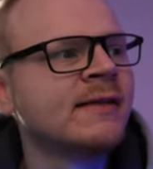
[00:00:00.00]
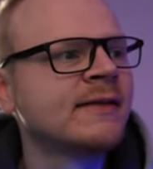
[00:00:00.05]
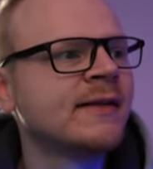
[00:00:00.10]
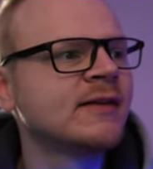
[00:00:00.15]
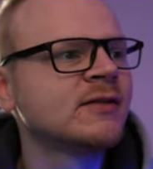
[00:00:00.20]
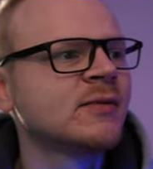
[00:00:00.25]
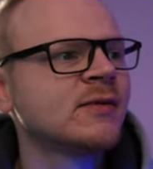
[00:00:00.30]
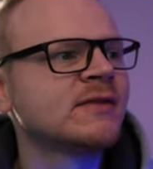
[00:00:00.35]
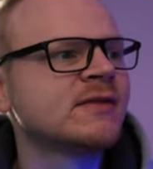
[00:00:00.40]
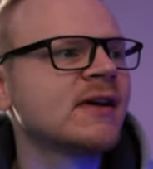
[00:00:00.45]

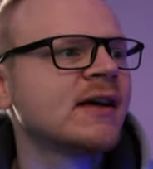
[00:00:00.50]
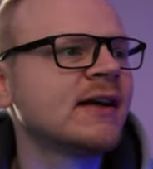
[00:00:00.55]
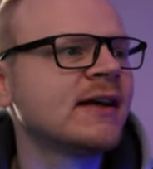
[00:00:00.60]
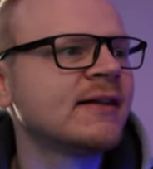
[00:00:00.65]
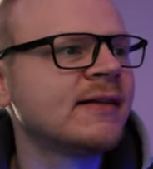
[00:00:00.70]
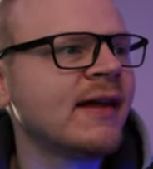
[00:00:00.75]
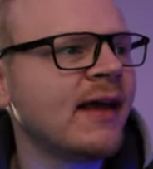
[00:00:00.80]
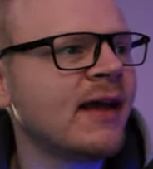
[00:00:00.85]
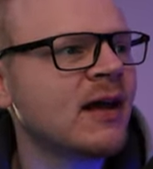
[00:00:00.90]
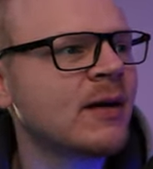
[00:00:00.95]
This one's gonna
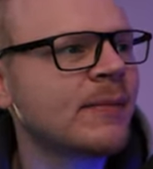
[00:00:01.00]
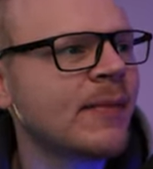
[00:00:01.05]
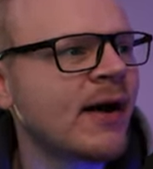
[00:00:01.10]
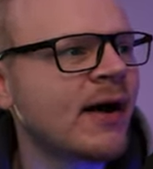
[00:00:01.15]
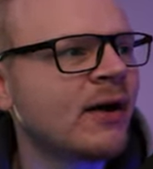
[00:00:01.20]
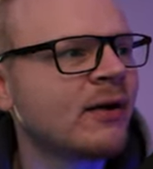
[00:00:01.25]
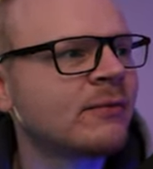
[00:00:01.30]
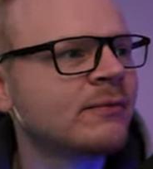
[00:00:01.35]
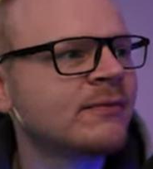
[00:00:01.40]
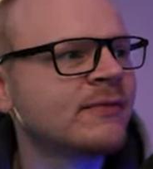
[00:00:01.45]
take
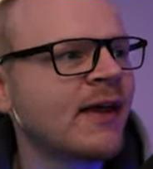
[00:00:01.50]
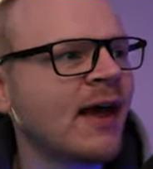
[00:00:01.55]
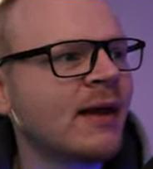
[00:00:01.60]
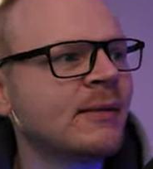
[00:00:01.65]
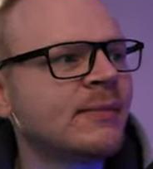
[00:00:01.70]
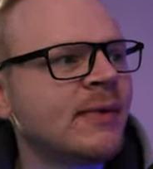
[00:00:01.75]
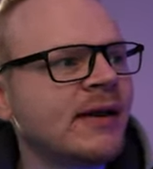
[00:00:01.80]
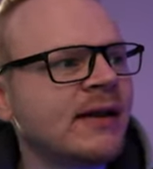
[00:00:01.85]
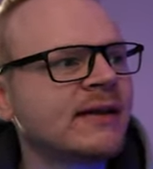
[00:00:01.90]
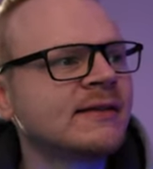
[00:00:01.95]
about
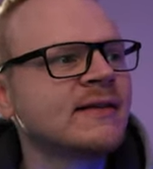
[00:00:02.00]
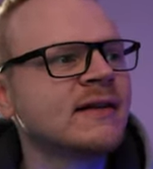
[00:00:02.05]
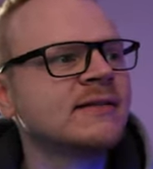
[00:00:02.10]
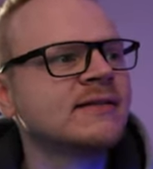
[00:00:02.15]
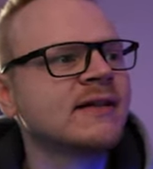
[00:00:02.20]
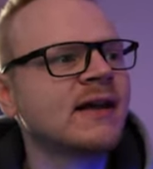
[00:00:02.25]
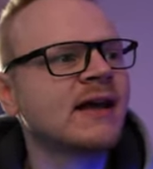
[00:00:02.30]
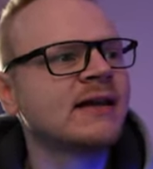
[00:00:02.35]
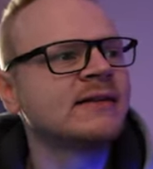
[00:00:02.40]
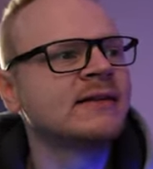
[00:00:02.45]
10 minutes, it
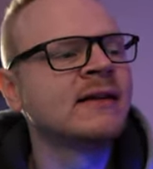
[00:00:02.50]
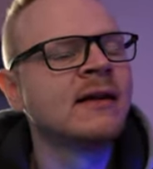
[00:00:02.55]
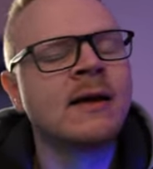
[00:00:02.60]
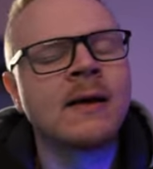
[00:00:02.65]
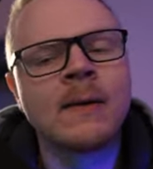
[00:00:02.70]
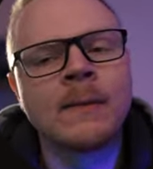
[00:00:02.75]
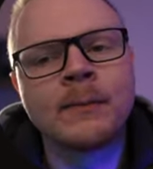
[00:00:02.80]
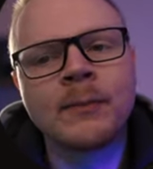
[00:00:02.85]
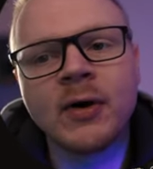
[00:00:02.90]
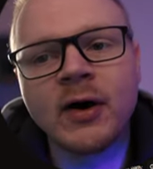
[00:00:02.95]
says,
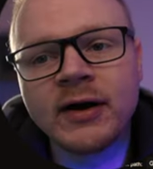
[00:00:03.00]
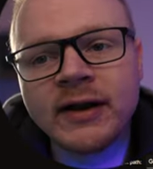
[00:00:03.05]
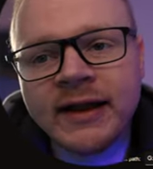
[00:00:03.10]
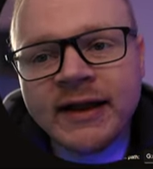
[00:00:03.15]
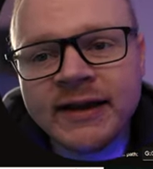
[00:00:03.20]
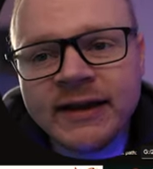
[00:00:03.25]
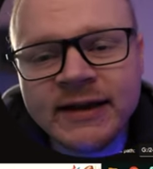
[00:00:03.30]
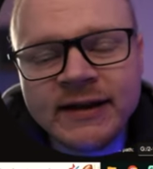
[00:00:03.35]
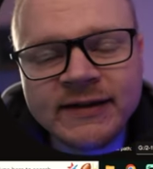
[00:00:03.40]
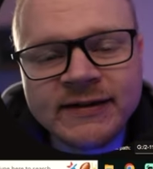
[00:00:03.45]
but
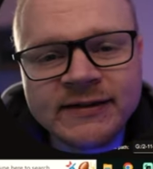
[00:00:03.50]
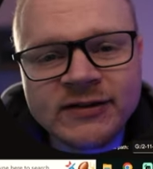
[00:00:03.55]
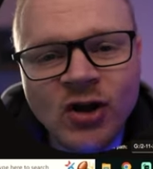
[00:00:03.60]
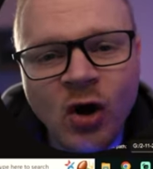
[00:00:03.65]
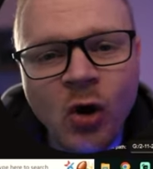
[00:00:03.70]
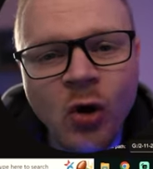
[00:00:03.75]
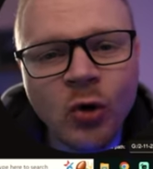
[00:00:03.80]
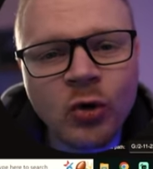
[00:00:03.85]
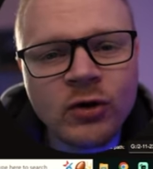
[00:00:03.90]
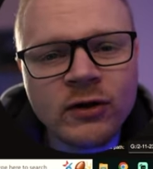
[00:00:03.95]
it is
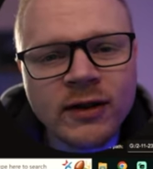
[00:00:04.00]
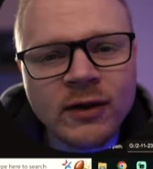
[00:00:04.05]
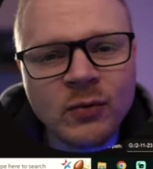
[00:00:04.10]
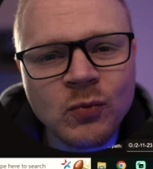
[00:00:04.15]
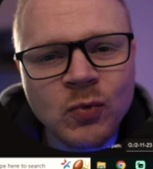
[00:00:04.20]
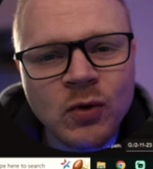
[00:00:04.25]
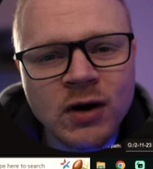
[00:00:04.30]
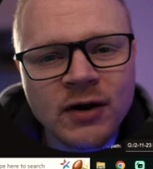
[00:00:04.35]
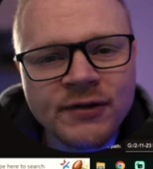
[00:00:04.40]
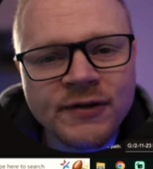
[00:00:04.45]
totally
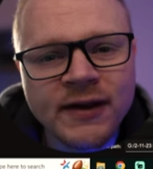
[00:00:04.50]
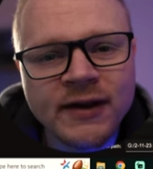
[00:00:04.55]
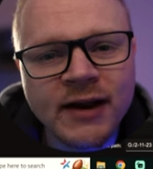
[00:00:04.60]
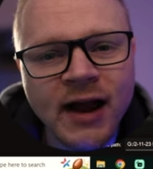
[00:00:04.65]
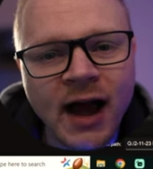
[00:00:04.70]
worth it.